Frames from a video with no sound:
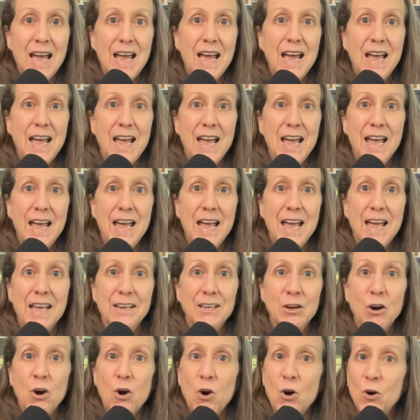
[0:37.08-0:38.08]

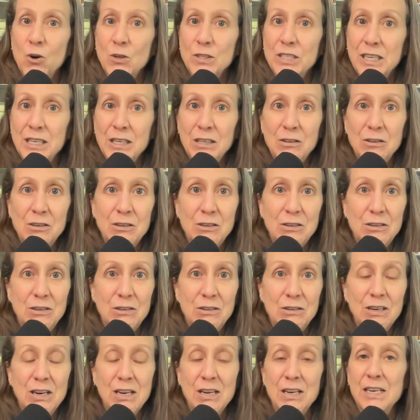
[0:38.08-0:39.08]
and all day
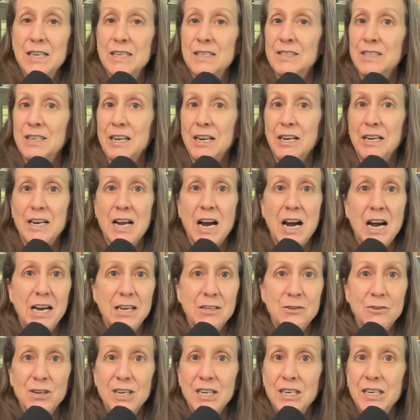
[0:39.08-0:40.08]
long, staying
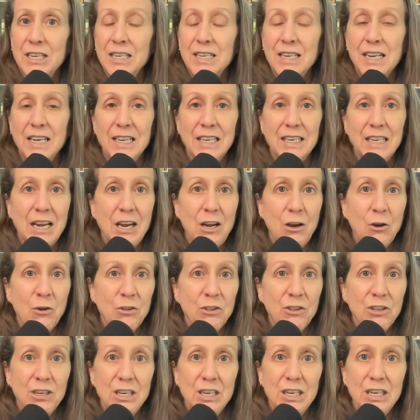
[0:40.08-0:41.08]
hydrated and
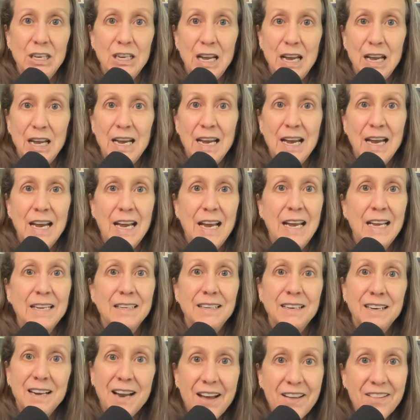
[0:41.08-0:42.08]
healthy,
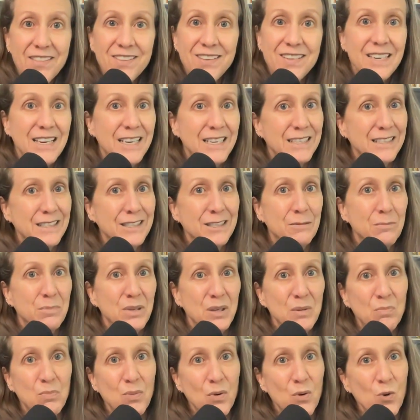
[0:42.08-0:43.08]
and nothing has to
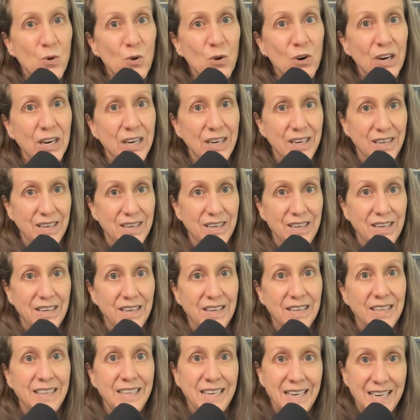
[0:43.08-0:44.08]
be boring.
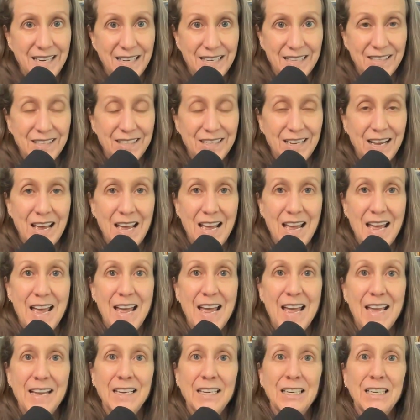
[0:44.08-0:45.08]
Yes,
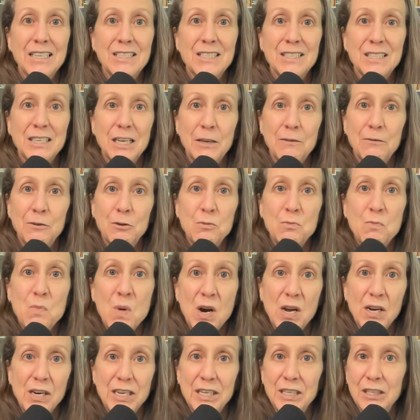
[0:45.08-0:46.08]
and it can save you
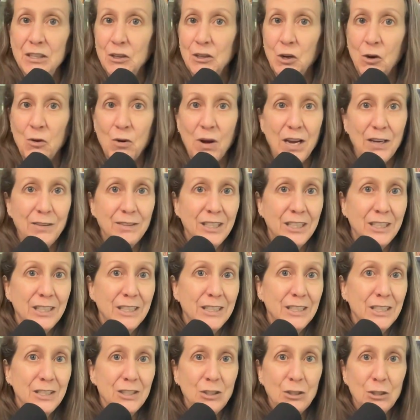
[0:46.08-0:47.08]
money. You don't have to
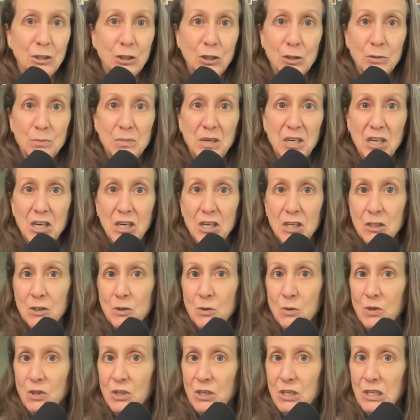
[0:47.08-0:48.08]
hit the Starbucks
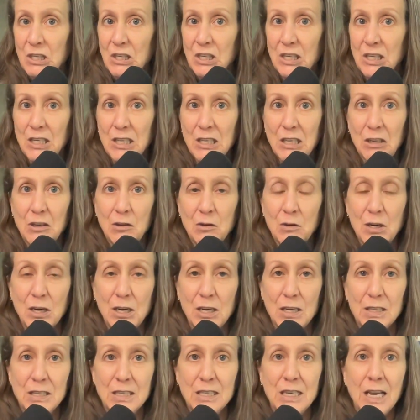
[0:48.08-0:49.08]
or the Dunkin'
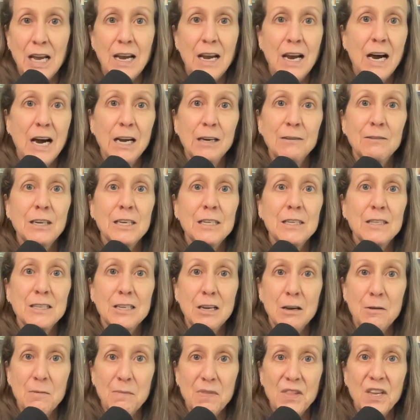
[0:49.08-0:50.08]
Donuts. I've got
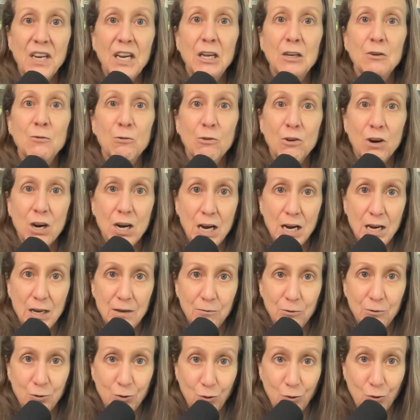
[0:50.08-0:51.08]
something that can
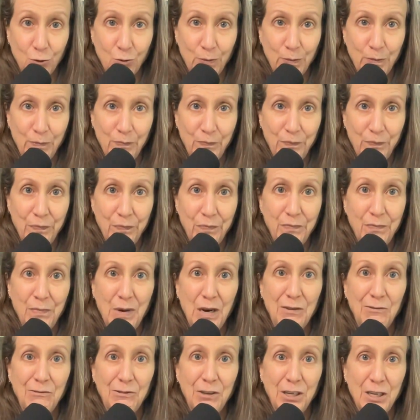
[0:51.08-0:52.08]
rival
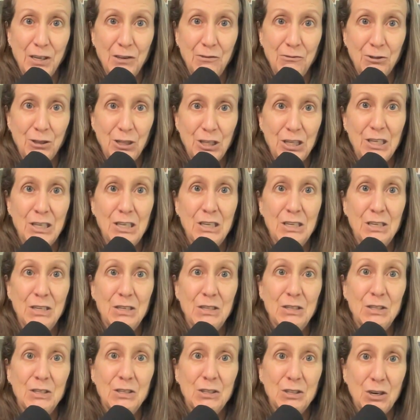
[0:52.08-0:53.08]
my favorite
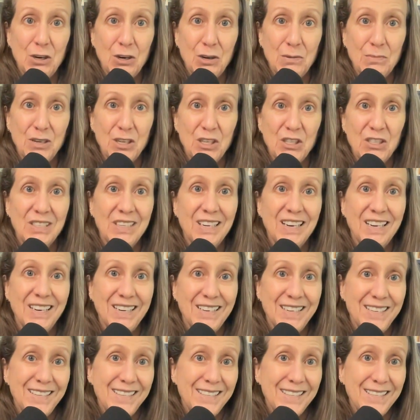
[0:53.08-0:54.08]
Starbucks
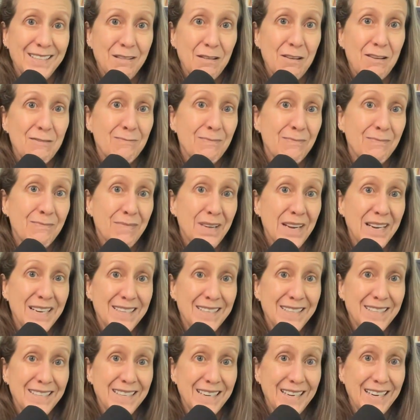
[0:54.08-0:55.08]
iced
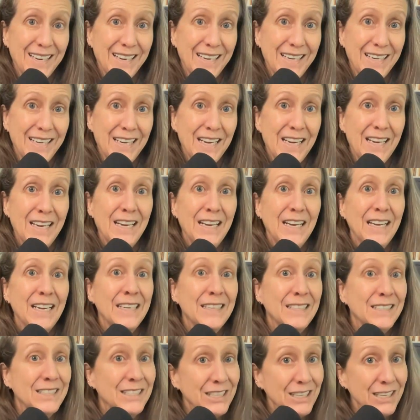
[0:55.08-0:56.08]
venti
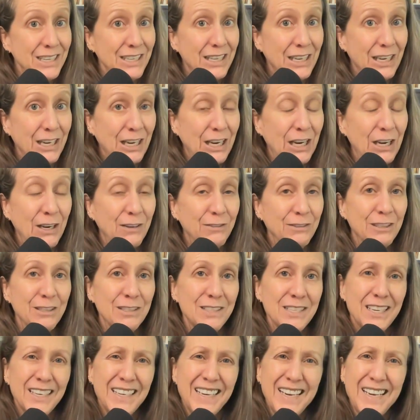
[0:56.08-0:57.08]
decaf,
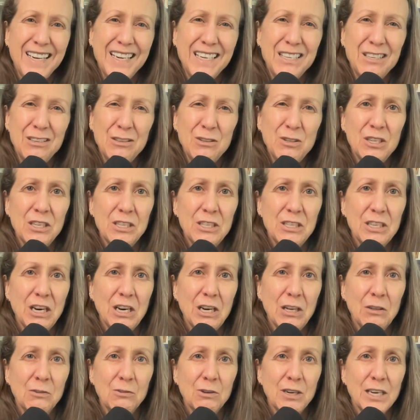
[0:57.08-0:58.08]
because I can't usually
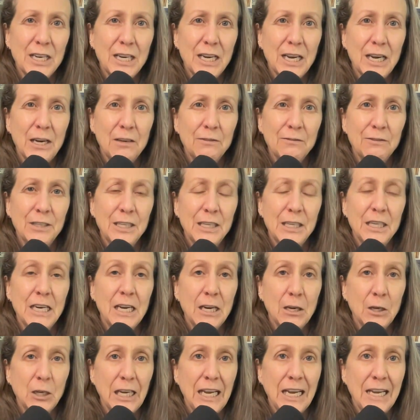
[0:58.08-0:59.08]
tolerate caffeine.
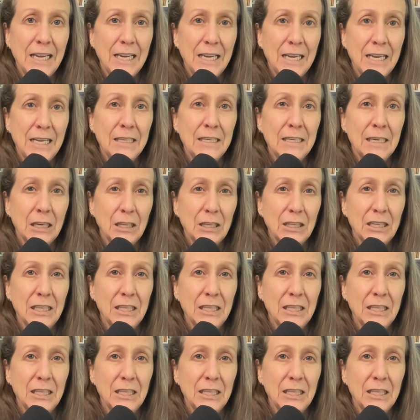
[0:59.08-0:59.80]
I can